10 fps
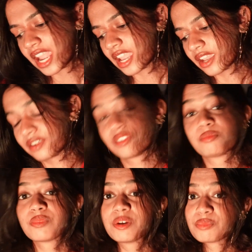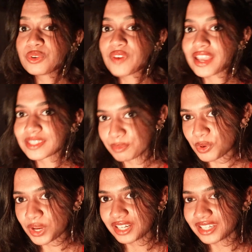and improve as a
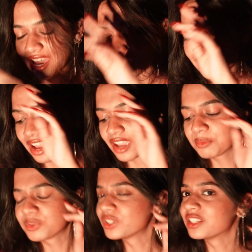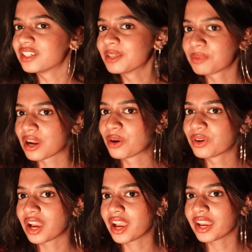poet. And I am really, really proud.
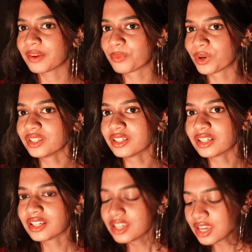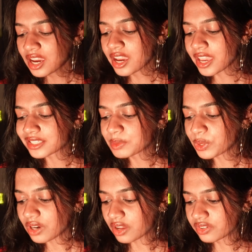I wanna
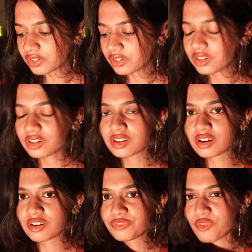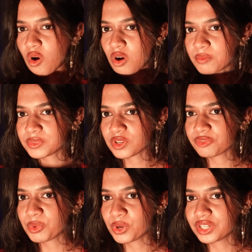explore other forms
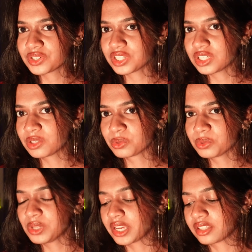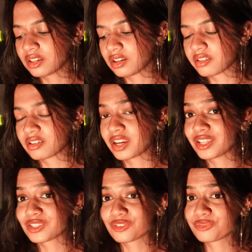of poetry too. Like there are other
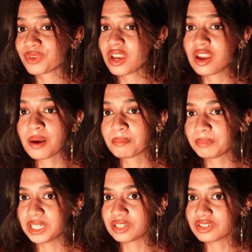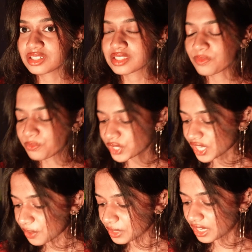kinds of meters which
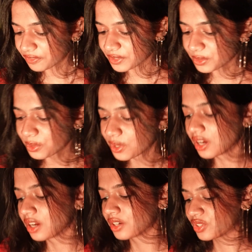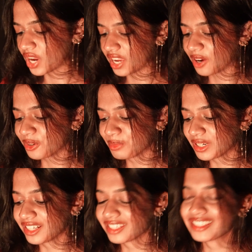I would love to try out, but